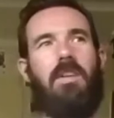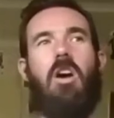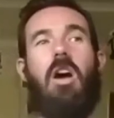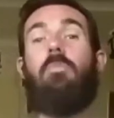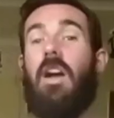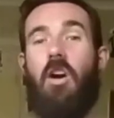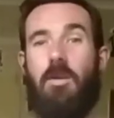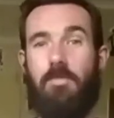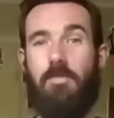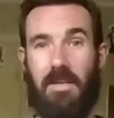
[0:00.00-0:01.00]
I buy
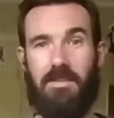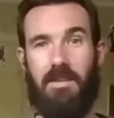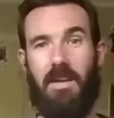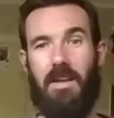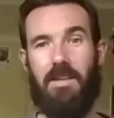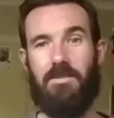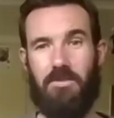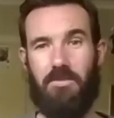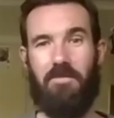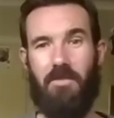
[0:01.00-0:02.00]
comics. And so I
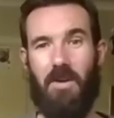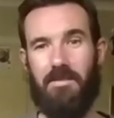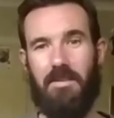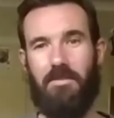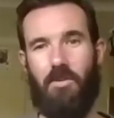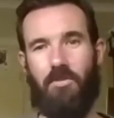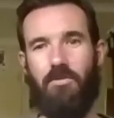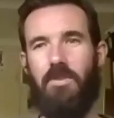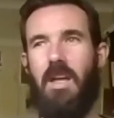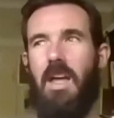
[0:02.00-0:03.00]
try to find something local.